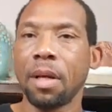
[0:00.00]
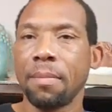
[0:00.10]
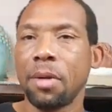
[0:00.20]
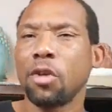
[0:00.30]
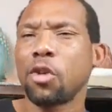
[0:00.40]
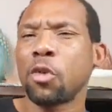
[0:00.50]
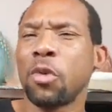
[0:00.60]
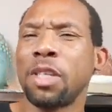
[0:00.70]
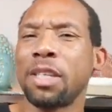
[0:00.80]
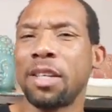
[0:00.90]
because those
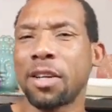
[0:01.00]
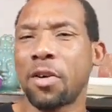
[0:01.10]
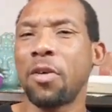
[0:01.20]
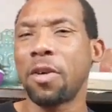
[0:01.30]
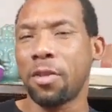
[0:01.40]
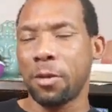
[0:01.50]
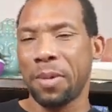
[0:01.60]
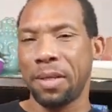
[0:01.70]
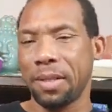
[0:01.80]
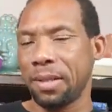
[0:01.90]
words are the core of those
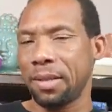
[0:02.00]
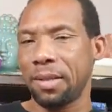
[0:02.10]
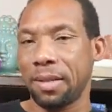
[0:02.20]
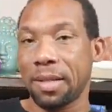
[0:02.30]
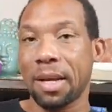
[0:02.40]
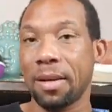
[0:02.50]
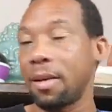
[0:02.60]
persons, the sun.